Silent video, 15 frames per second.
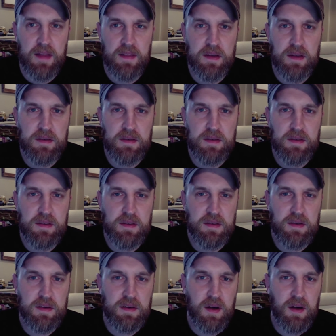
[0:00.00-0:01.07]
And then
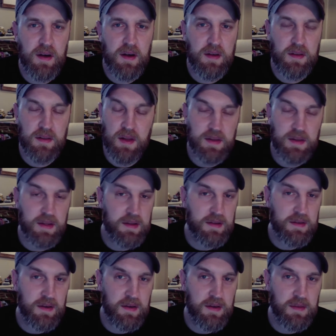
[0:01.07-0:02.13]

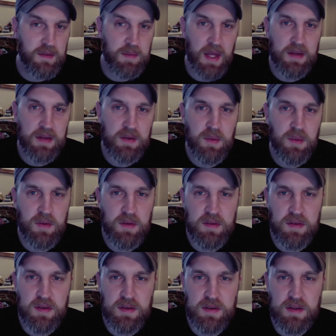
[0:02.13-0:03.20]
luckily, the
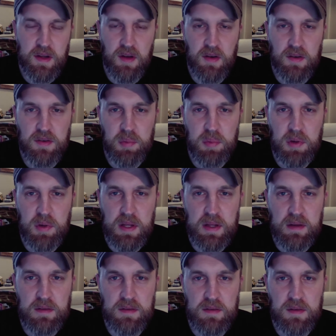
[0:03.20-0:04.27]
headquarters here in Colorado
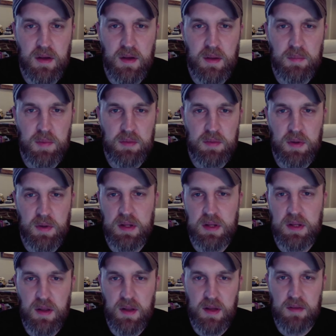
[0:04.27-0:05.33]
Springs is where
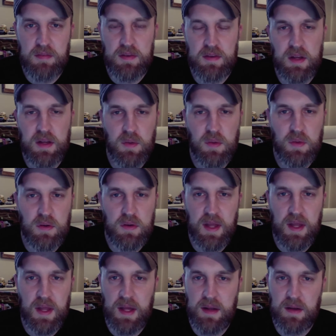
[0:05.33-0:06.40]
Young Life is
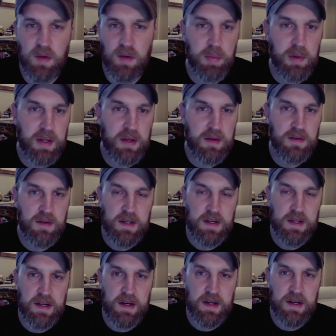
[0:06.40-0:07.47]
headquartered. They had an opening
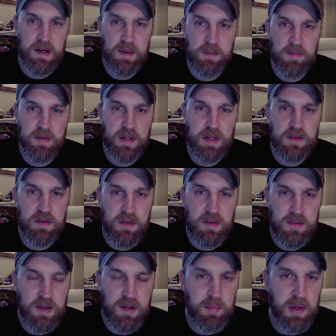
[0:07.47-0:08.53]
for an
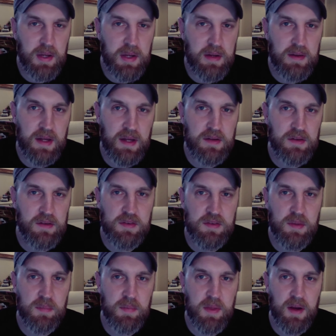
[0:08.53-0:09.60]
internship, and I did that
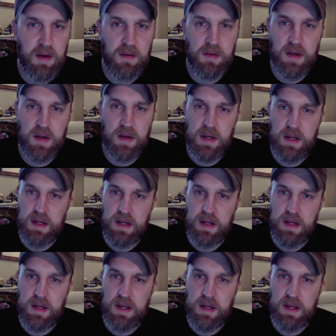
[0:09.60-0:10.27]
internship there.